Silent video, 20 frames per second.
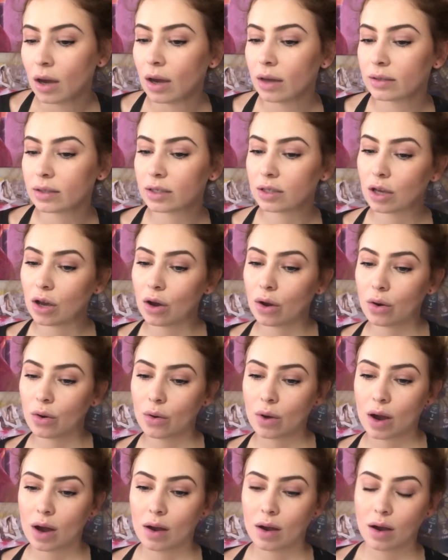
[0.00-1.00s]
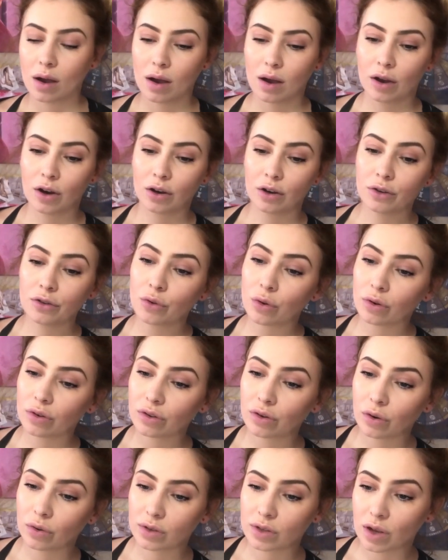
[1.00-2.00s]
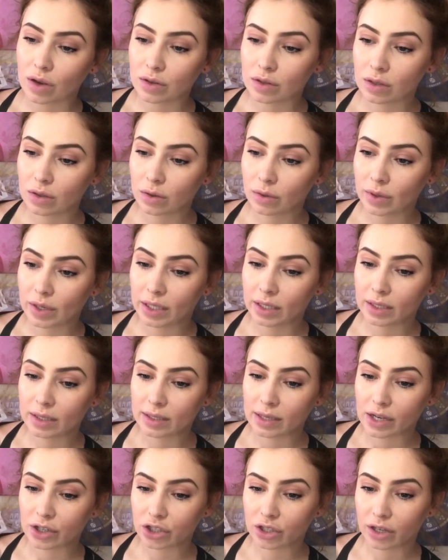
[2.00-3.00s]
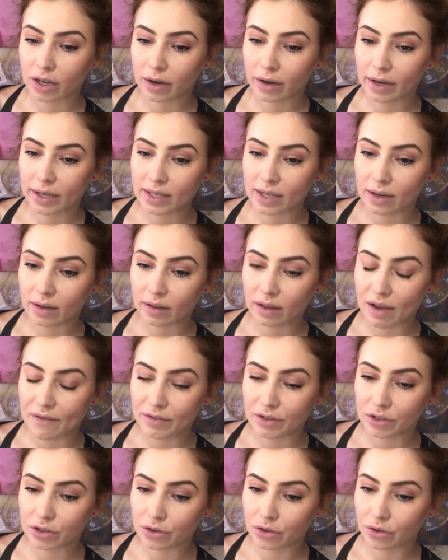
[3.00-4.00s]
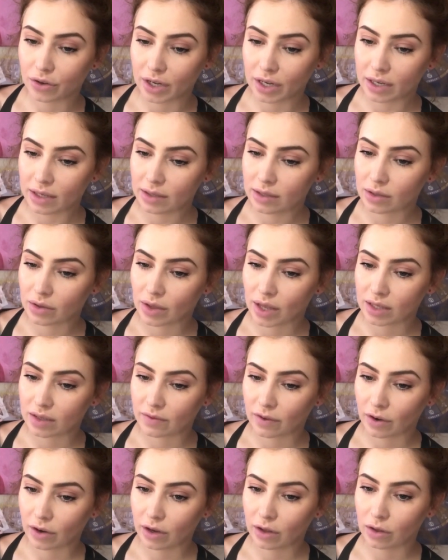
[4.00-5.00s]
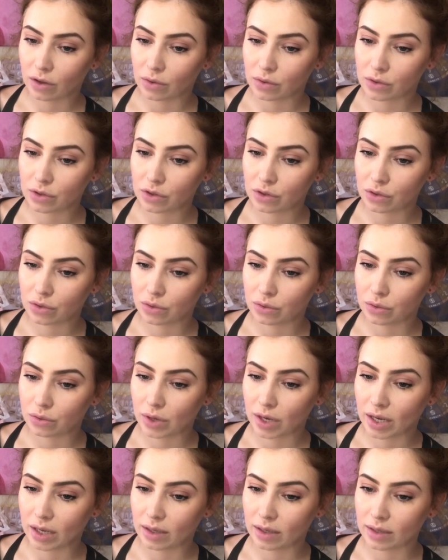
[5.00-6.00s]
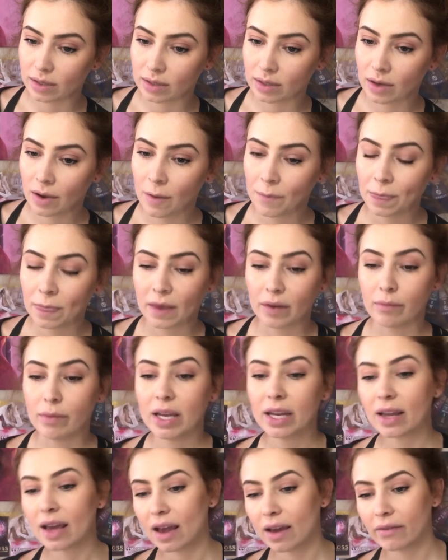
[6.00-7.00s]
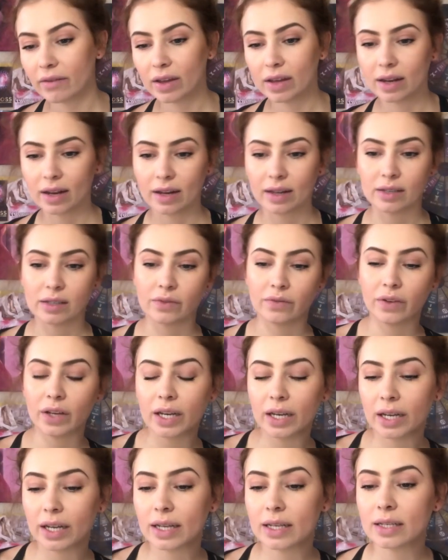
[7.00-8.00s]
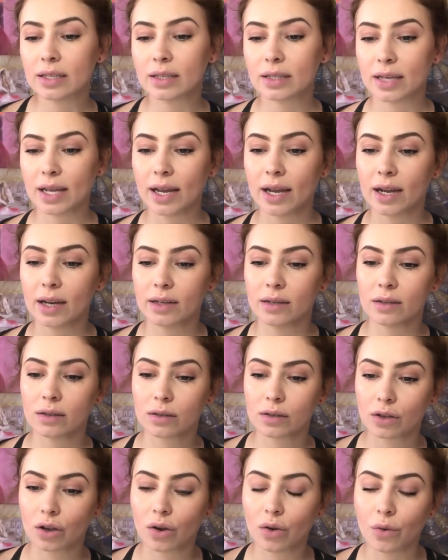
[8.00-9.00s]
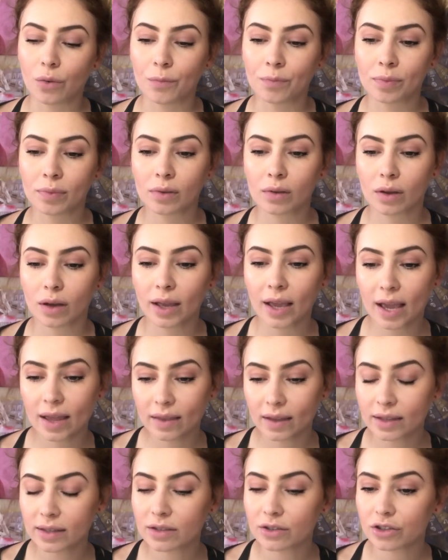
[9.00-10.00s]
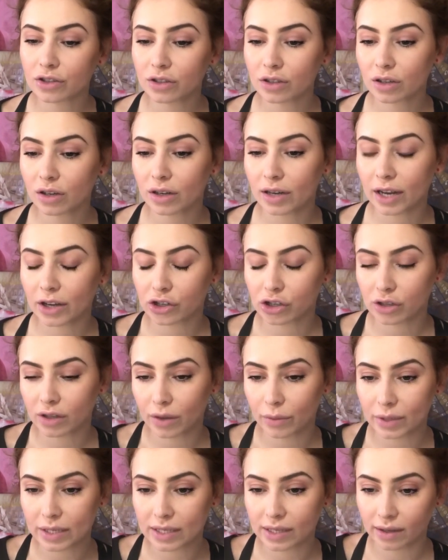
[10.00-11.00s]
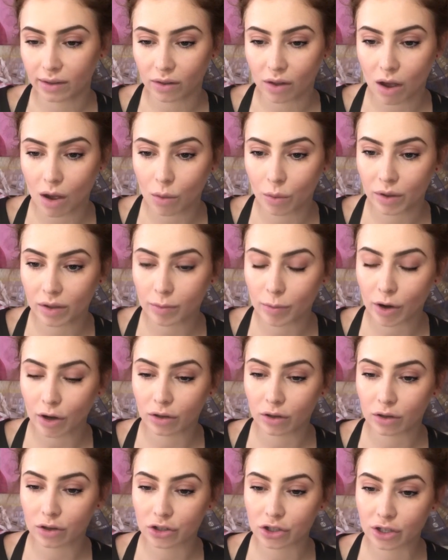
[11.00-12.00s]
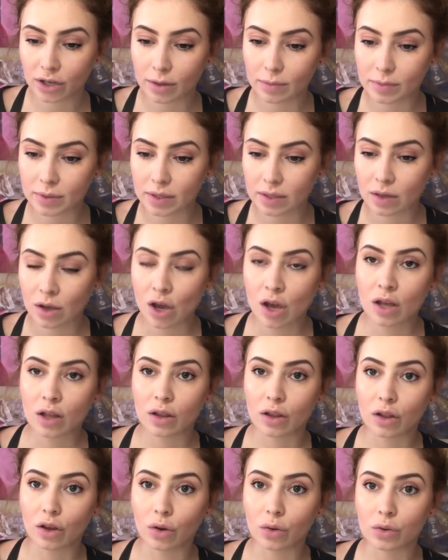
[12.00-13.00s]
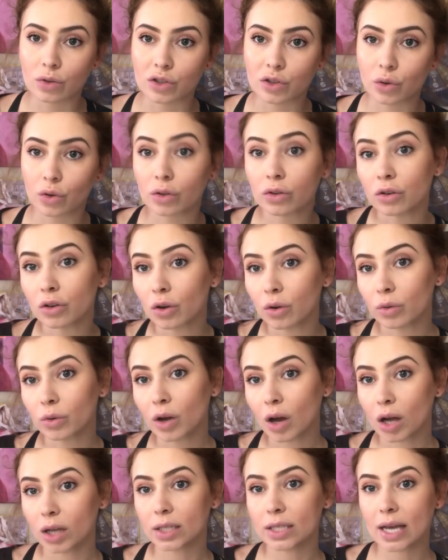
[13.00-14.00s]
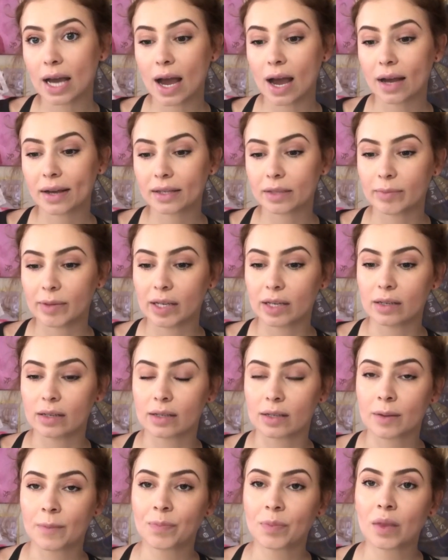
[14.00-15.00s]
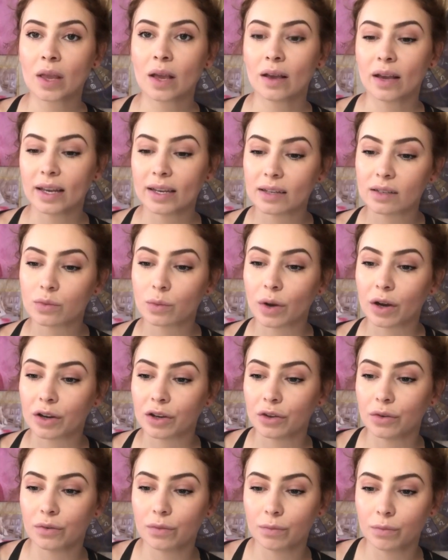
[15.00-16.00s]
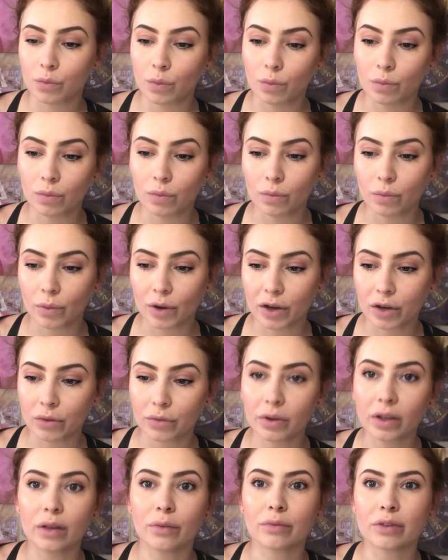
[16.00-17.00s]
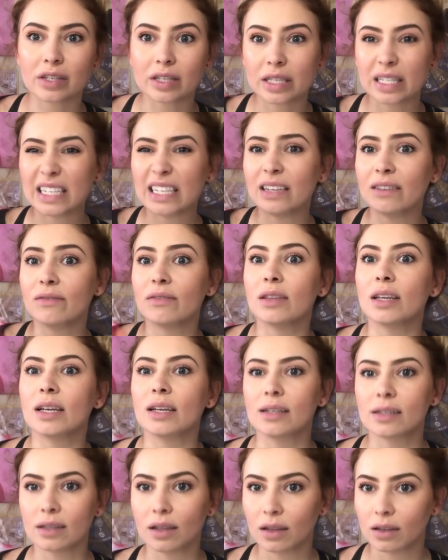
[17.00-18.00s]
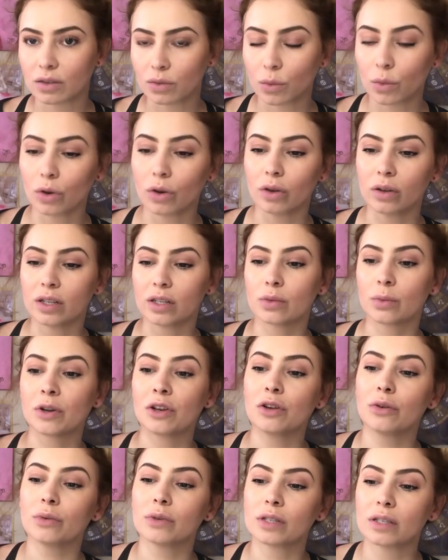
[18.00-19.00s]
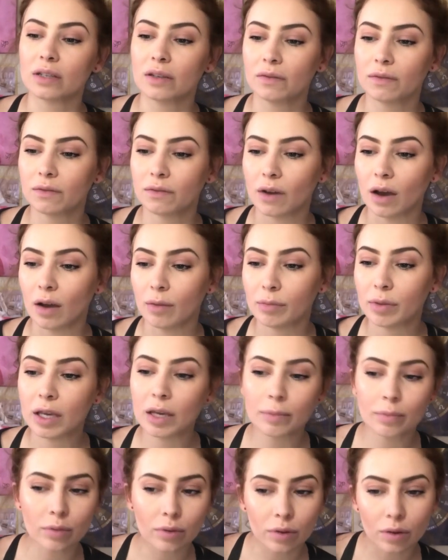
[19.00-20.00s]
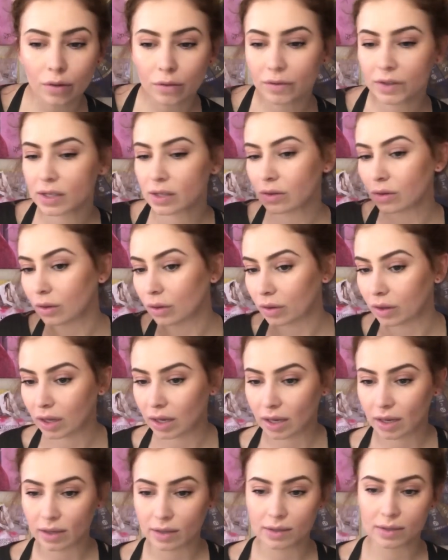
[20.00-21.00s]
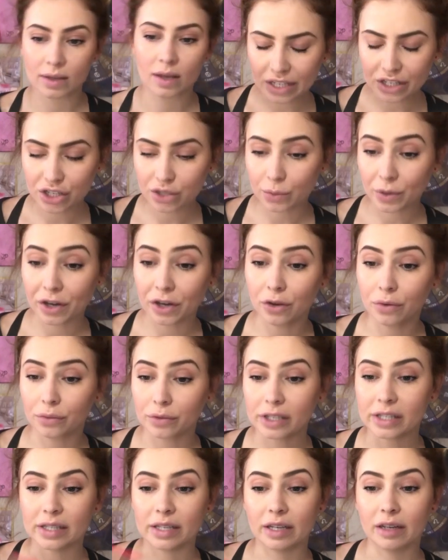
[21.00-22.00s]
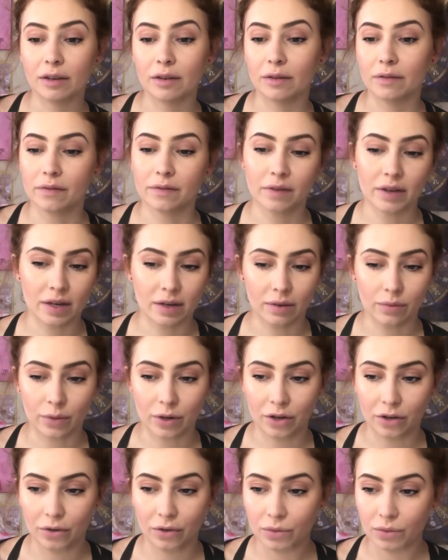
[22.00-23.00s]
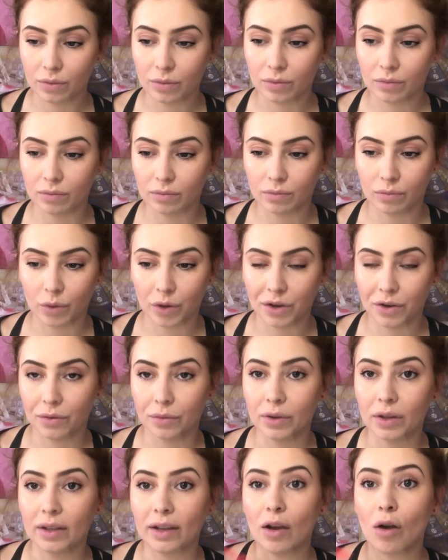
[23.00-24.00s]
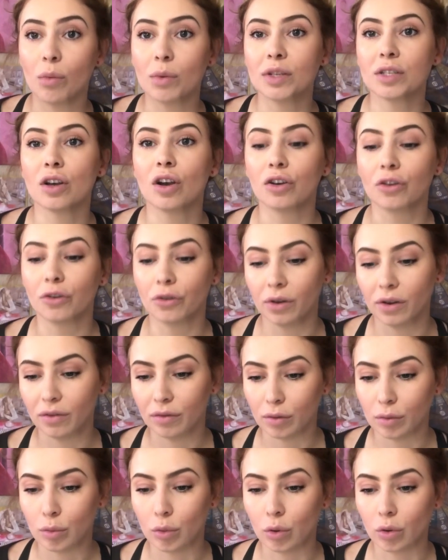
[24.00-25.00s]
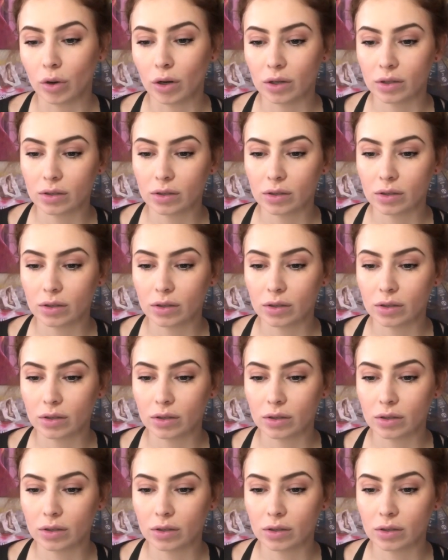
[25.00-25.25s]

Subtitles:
So her North Node is also in Sagittarius at 11 degrees, so that's very close to his midheaven and his Venus. And so again, that's just a connection that we see a lot with partnerships, those North Node contacts, because it is where you really receive things in this world. It's where you receive people, physical things, just where you receive, and where you're really always hungry for more.